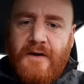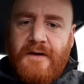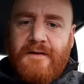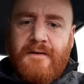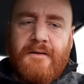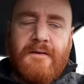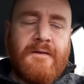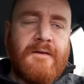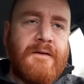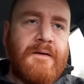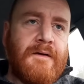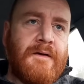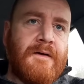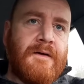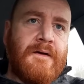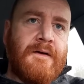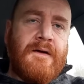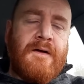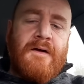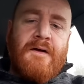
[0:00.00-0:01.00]
right?
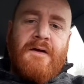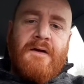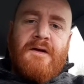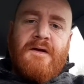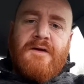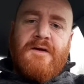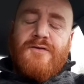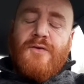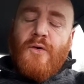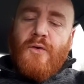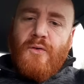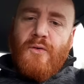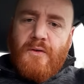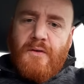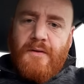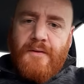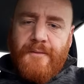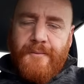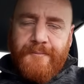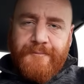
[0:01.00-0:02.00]

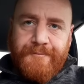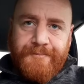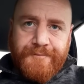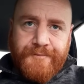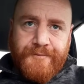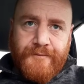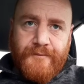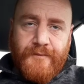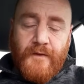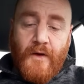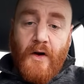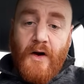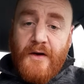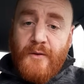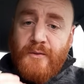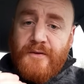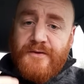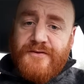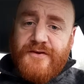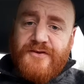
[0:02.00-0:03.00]
So
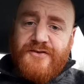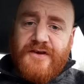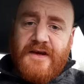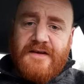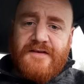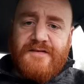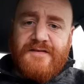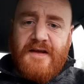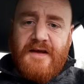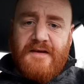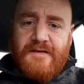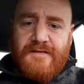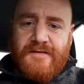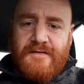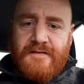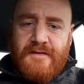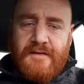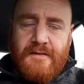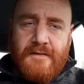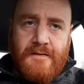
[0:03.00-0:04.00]
I would suggest
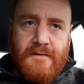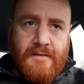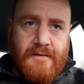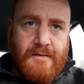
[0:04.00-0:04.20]
this,